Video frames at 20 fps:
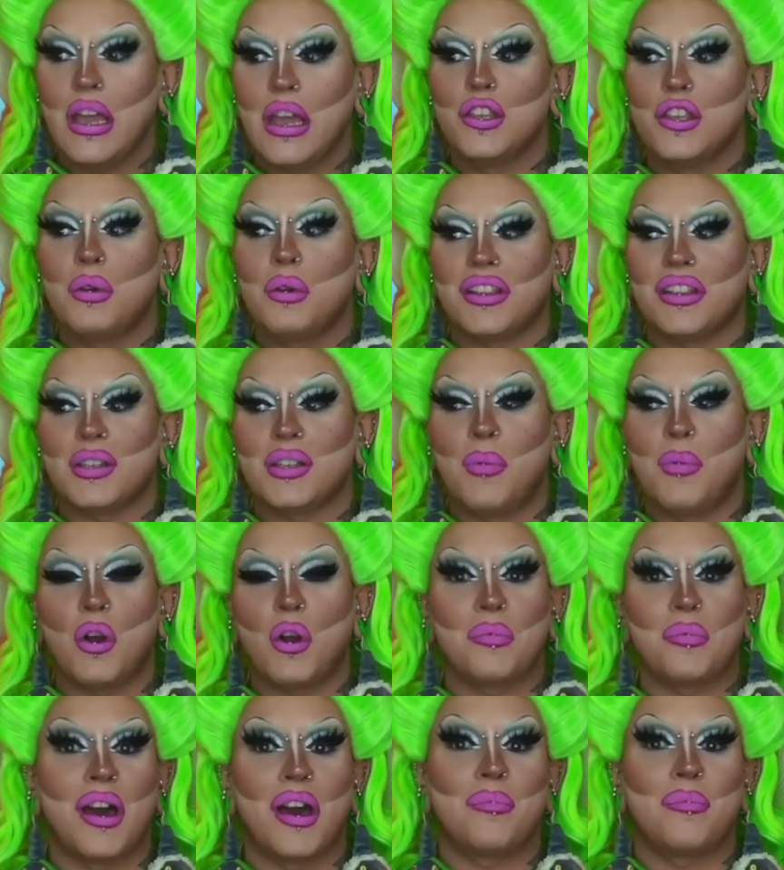You get this
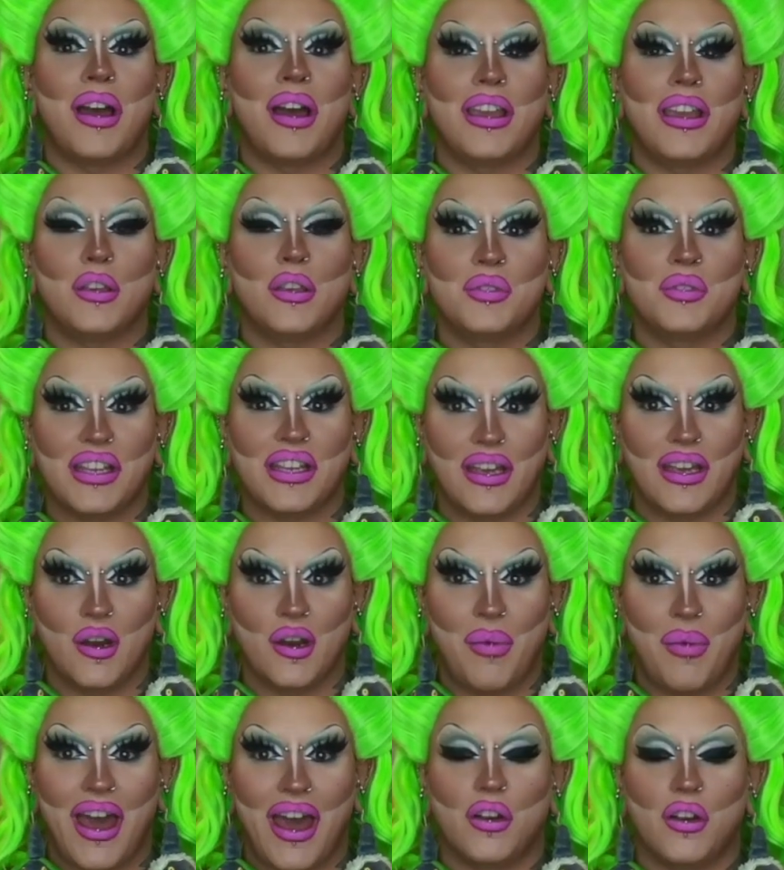Pokemon by using it in a
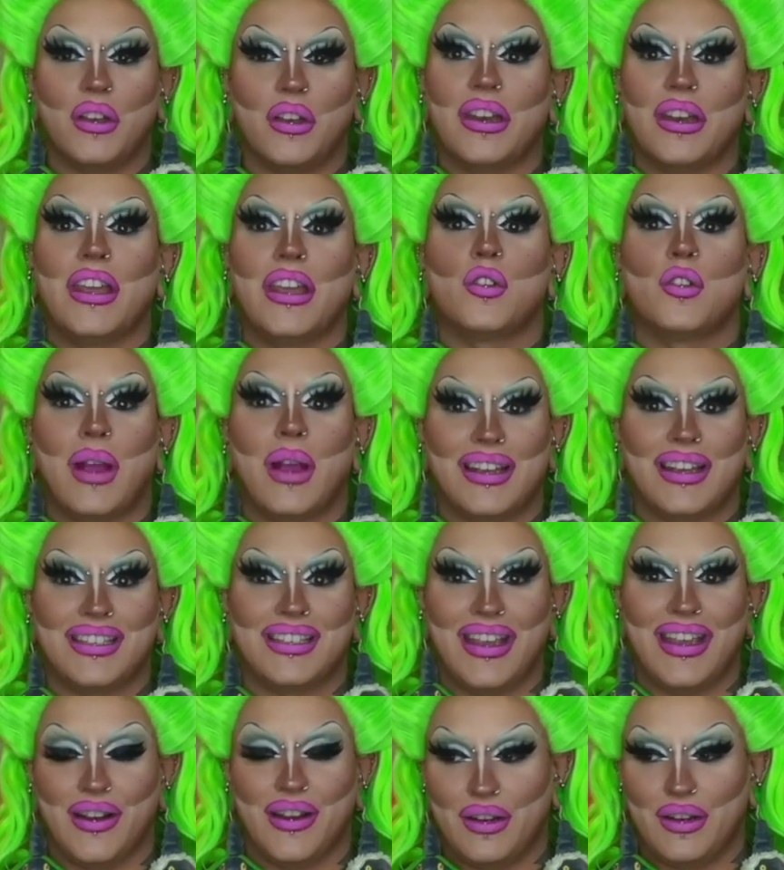battle in a
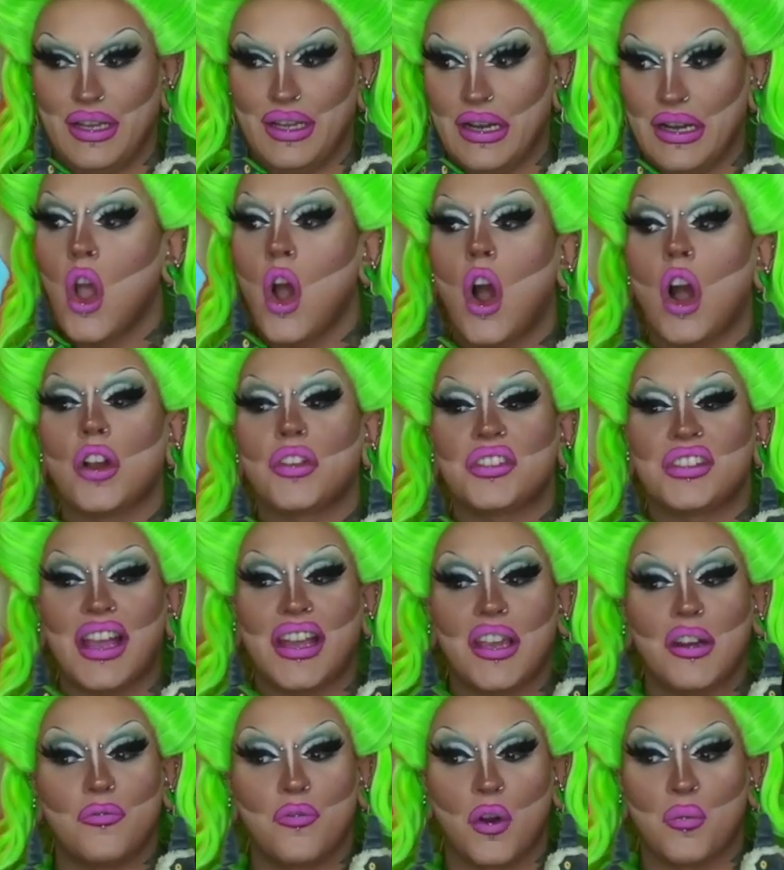grassy area. Our
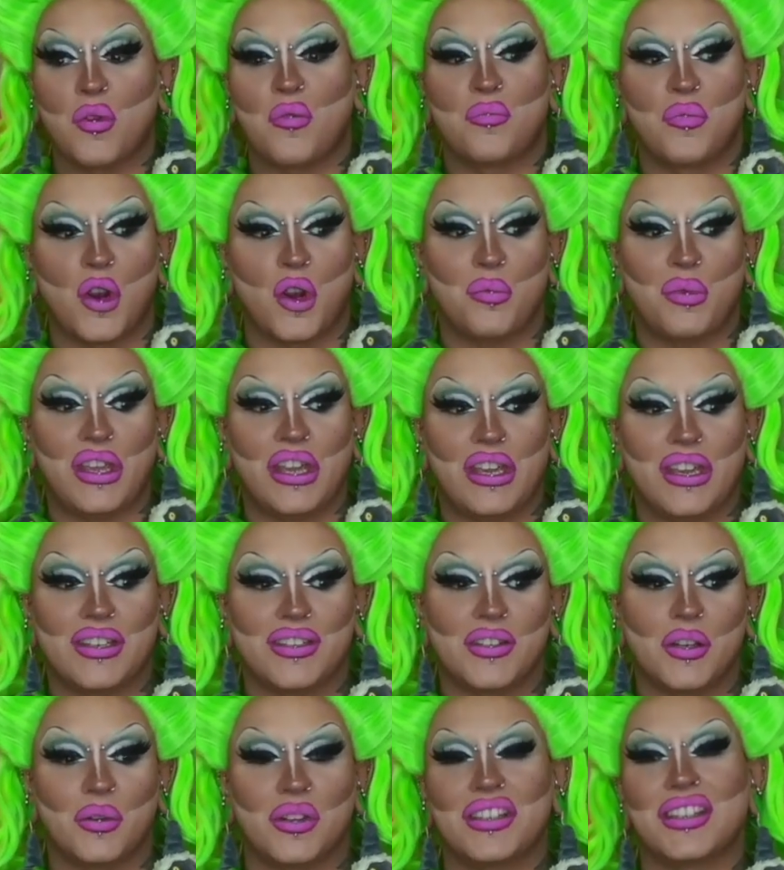second form of Burmy is
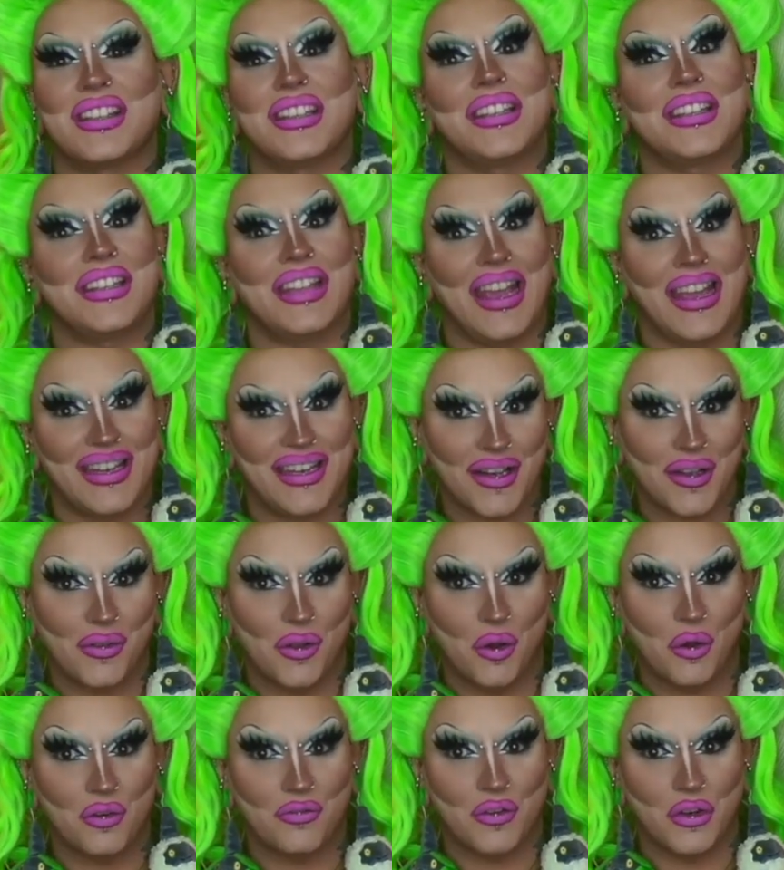known as the Sandy
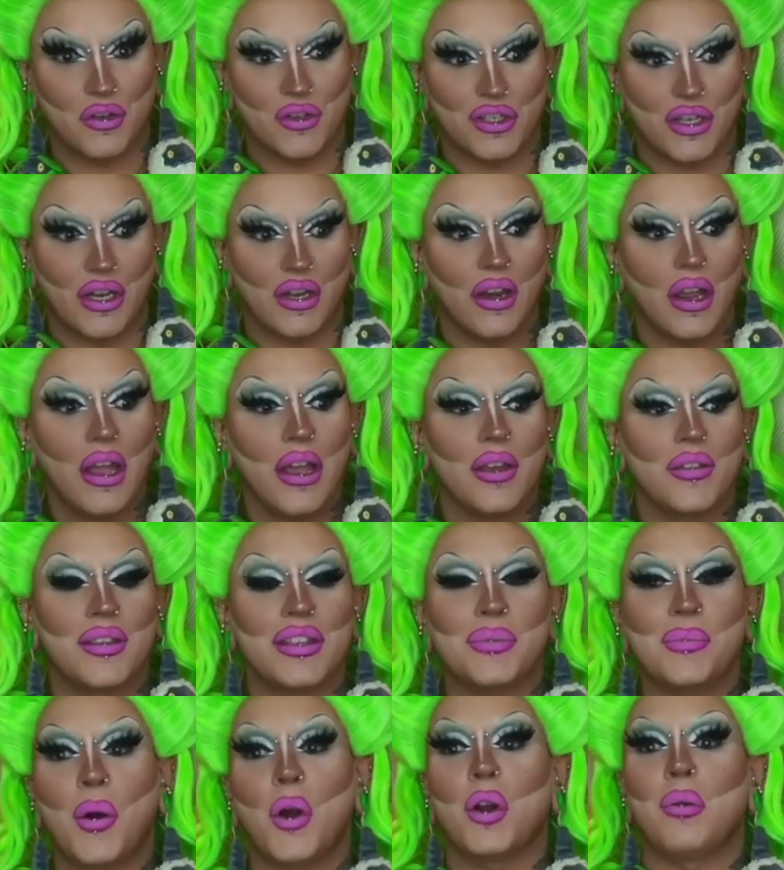Cloak version.
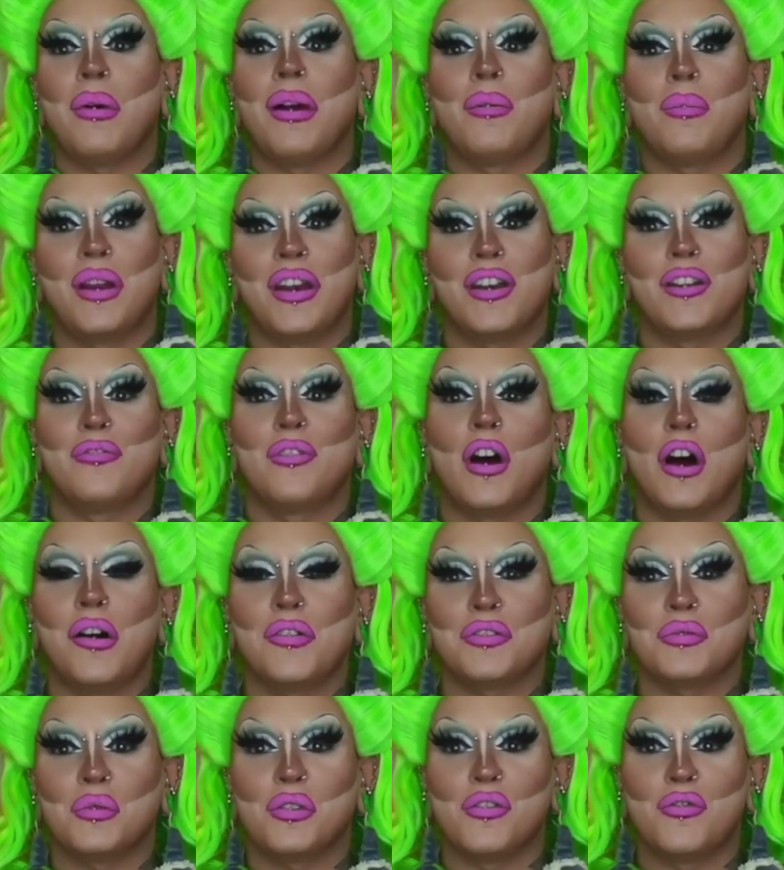This Pokemon, when it
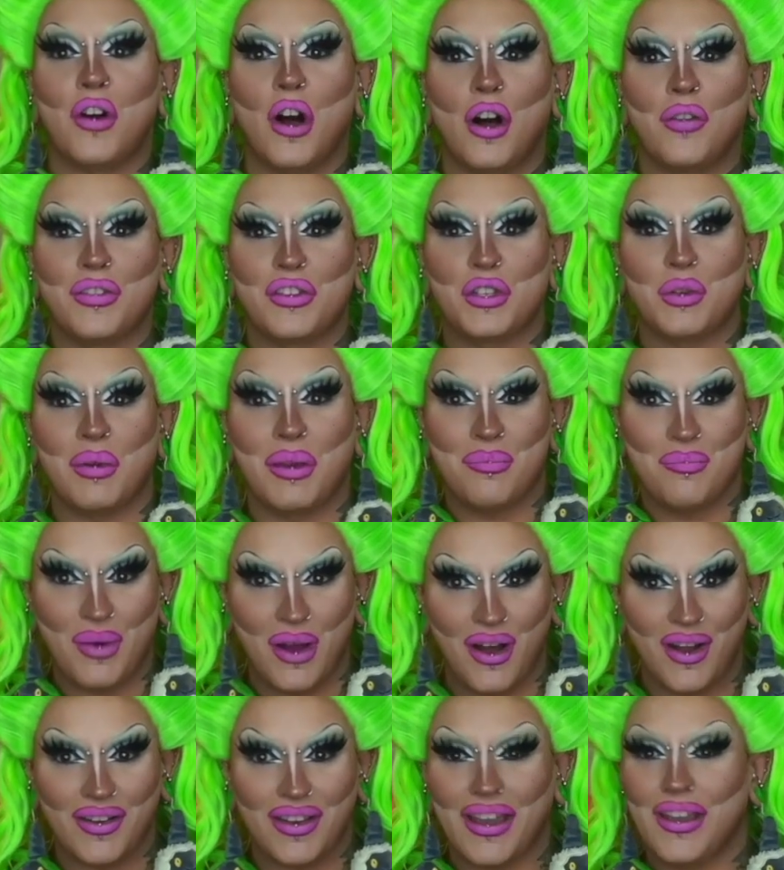evolves, will evolve into a
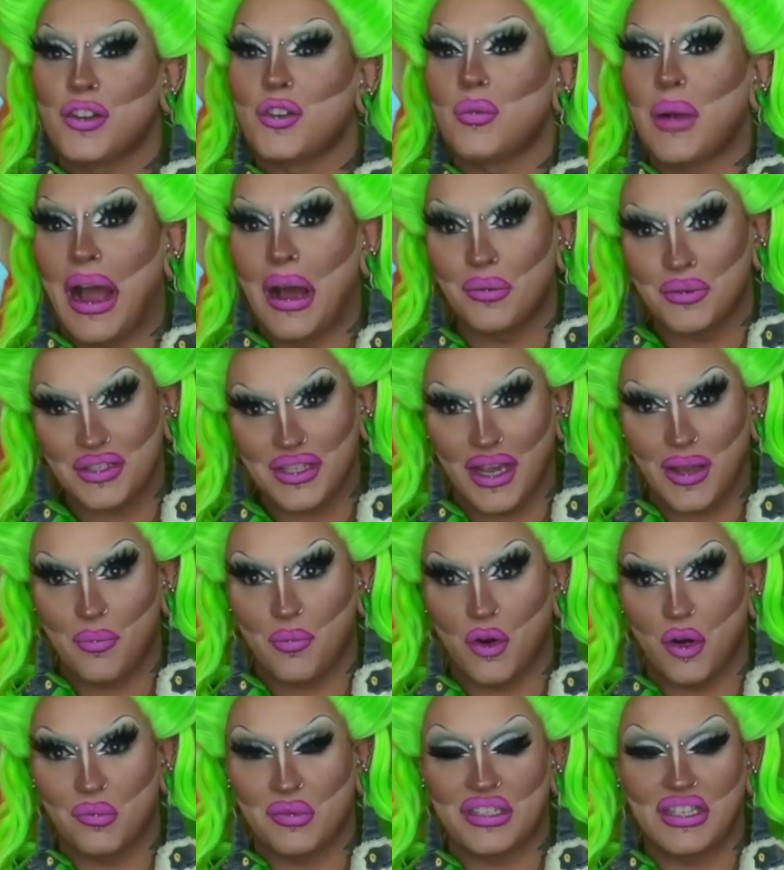Bug and Ground-type
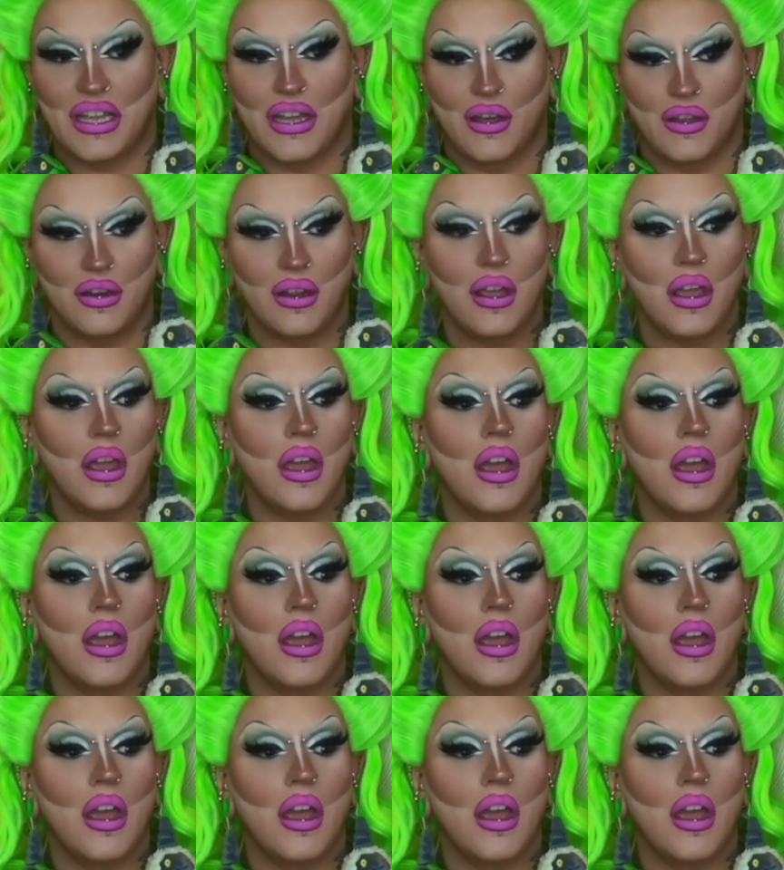WormaDAMN.